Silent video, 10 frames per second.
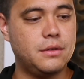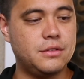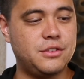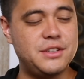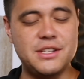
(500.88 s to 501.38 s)

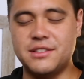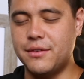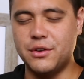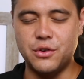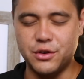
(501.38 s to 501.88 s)
This
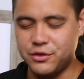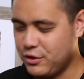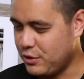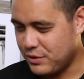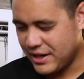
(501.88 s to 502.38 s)
D7 chord,
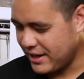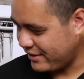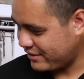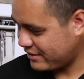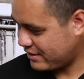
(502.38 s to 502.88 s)
so
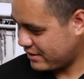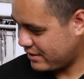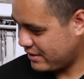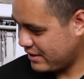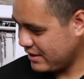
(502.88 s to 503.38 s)
nice.
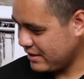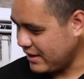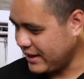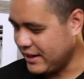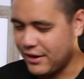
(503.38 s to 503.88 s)

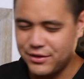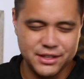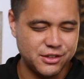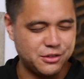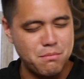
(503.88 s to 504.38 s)
Again,
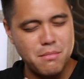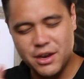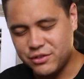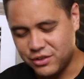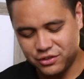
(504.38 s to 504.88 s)
everything just
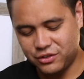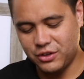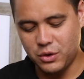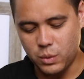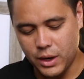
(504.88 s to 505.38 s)
meshes
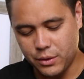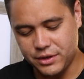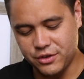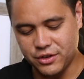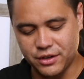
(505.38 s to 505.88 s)
so well
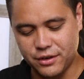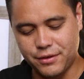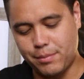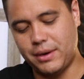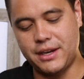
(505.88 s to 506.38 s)
with each other.
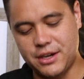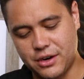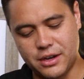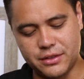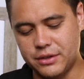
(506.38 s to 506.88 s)
If I play
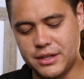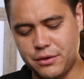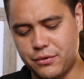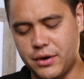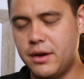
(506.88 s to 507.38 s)
here on the
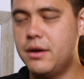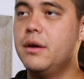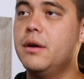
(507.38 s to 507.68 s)
10th fret,